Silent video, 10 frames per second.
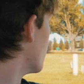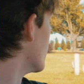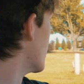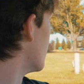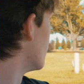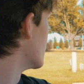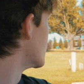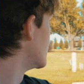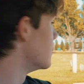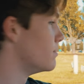We have uh,
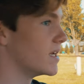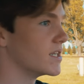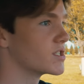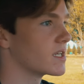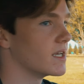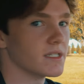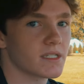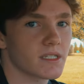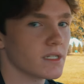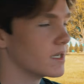TPH
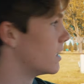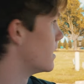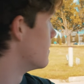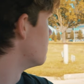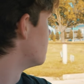skates um,